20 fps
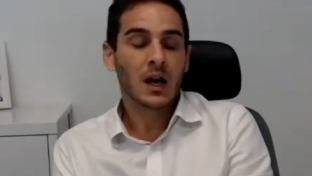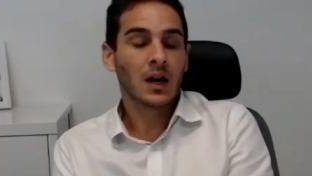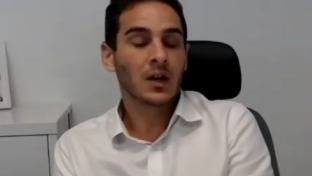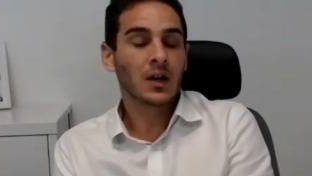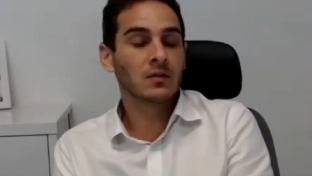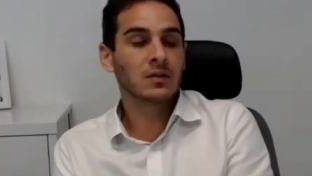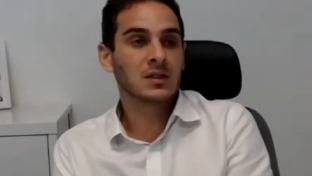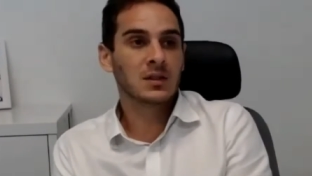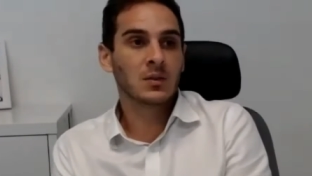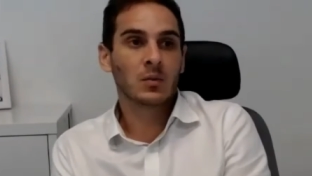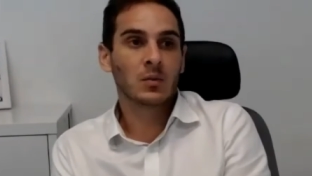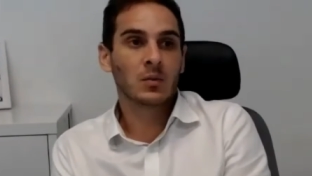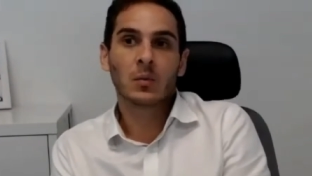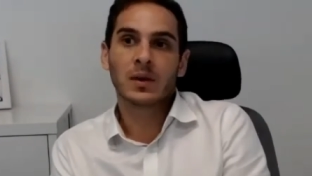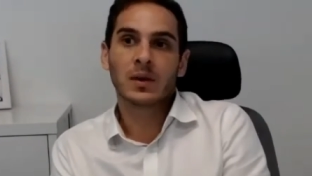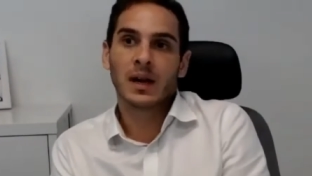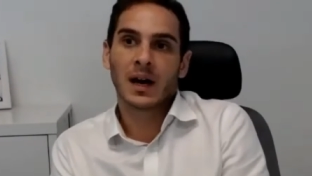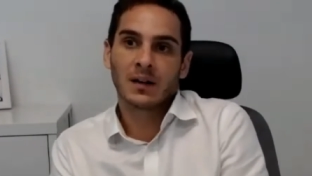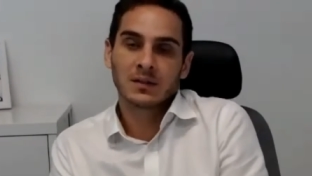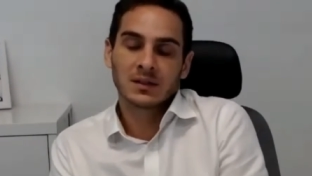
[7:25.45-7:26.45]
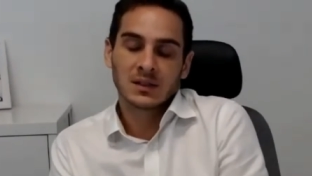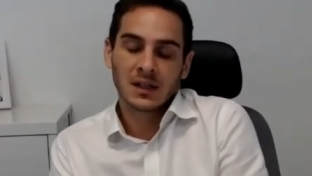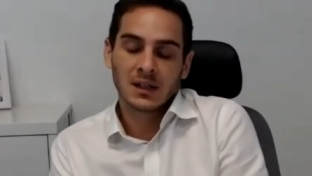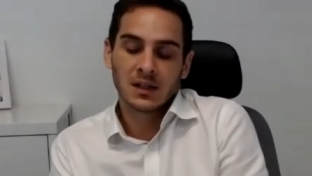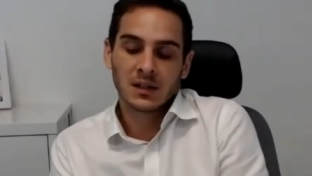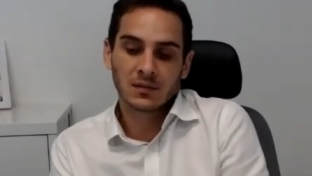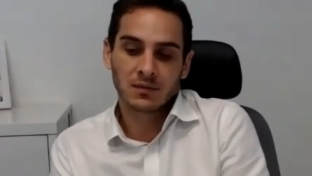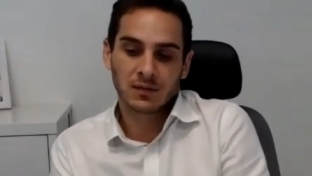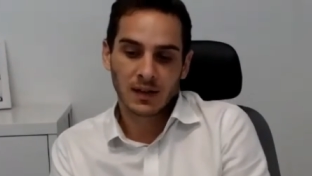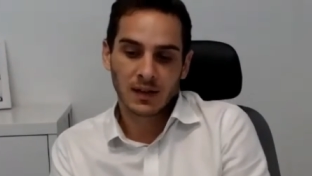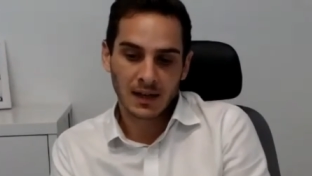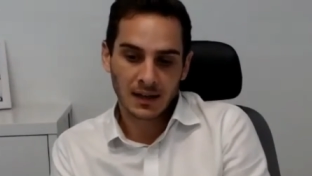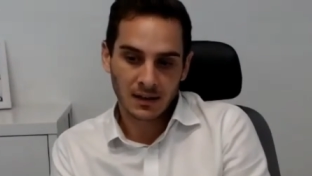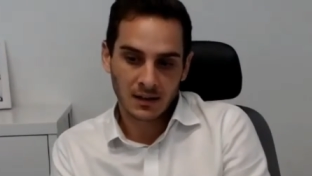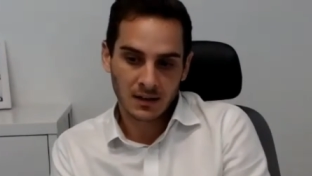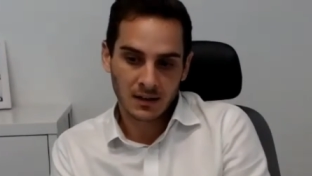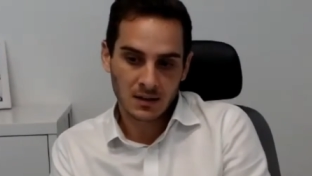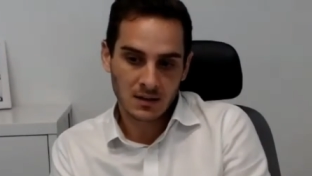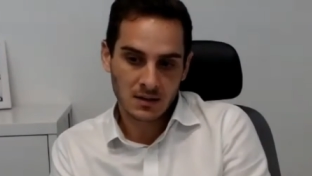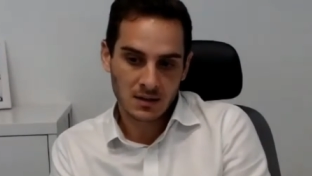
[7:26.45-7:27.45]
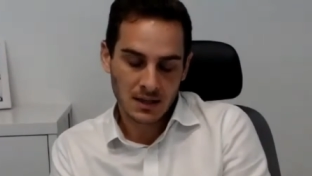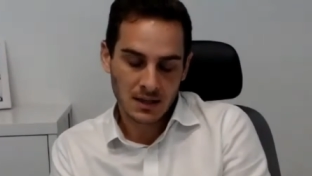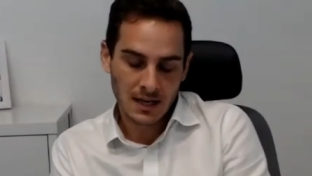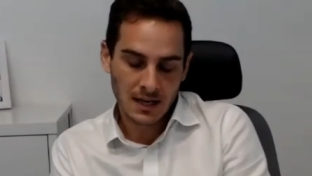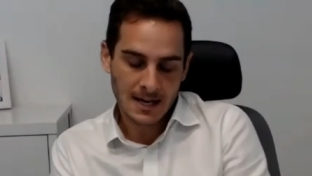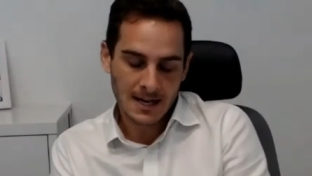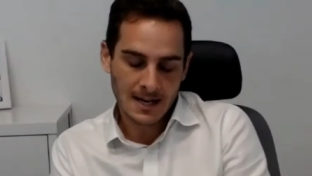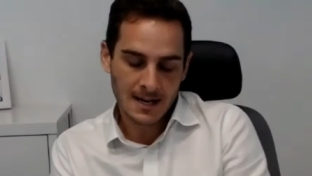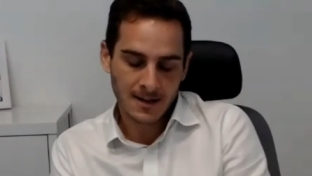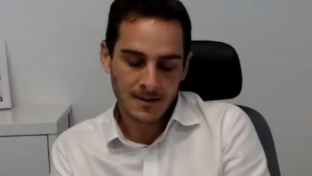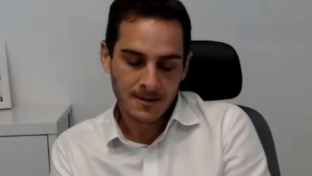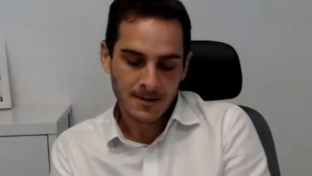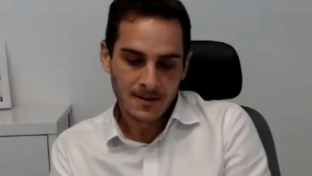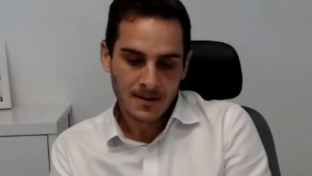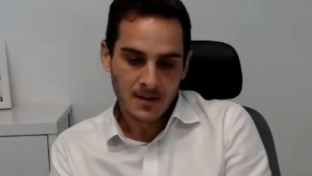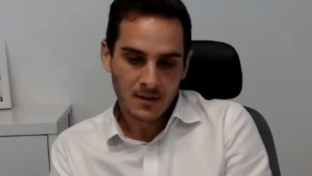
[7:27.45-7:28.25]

And obviously what we have seen of late is, I